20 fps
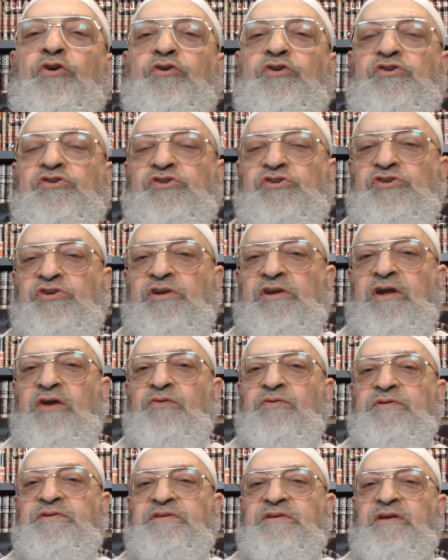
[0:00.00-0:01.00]
Turkish
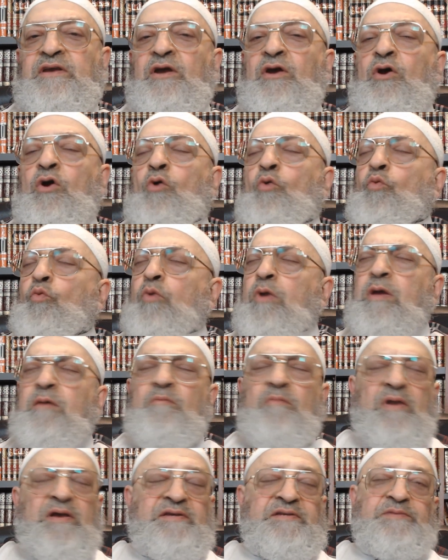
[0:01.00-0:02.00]
currency.
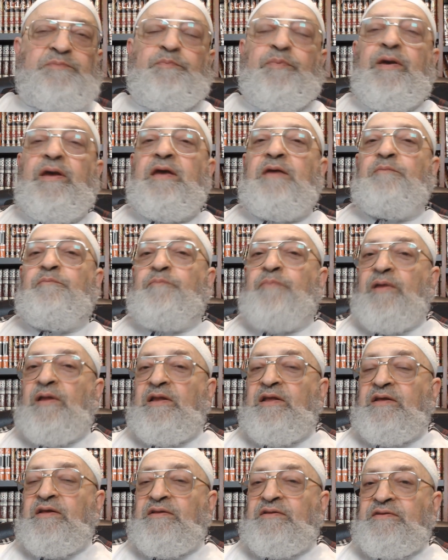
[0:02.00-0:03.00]
We must pay
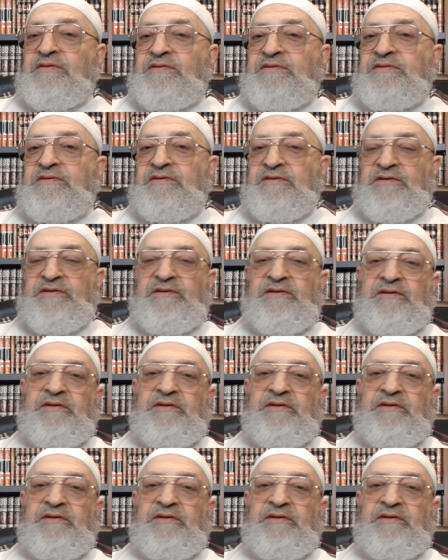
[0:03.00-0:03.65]
billions